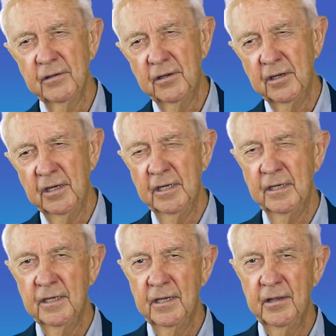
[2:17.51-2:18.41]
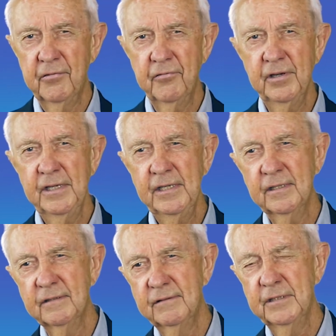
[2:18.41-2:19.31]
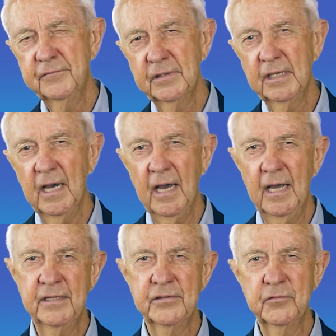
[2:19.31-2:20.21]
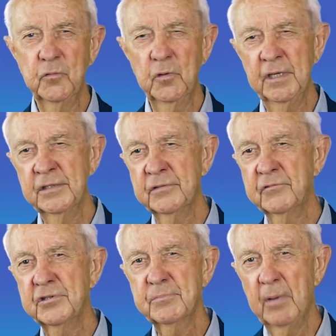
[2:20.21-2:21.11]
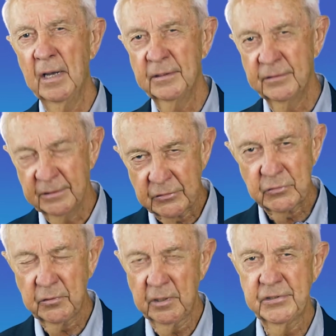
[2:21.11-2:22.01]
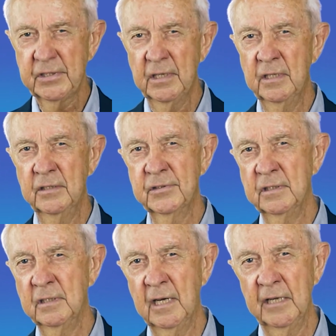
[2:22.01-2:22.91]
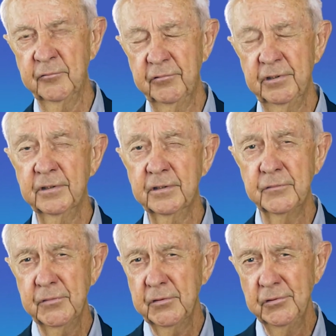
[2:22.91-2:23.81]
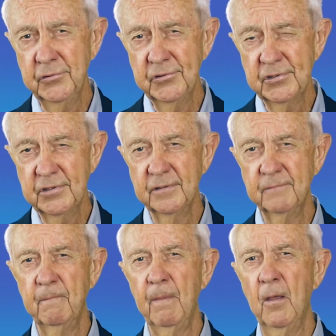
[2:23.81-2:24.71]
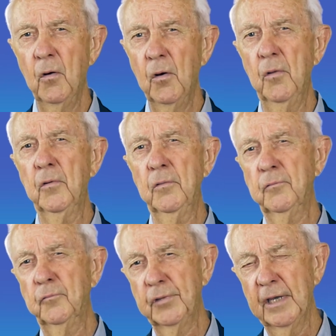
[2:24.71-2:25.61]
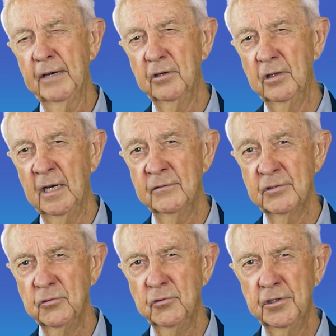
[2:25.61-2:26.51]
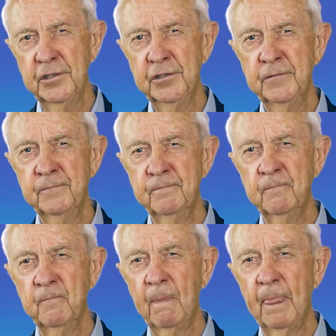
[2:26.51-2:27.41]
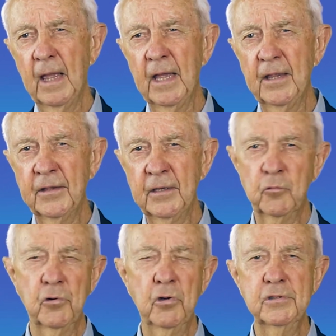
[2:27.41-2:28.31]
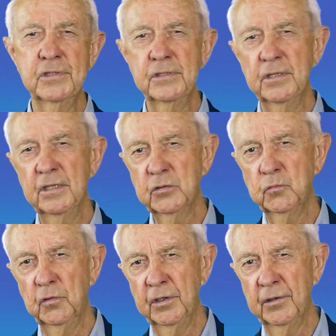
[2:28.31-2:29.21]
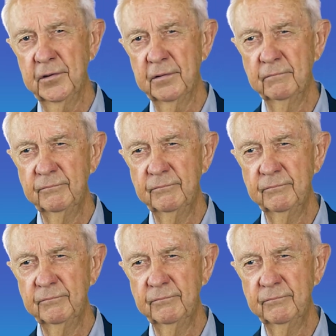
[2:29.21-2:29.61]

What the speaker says: are three different kinds of ways of responding to ourselves in life. We're either confused, we have our lives in order, and then we're always in touch with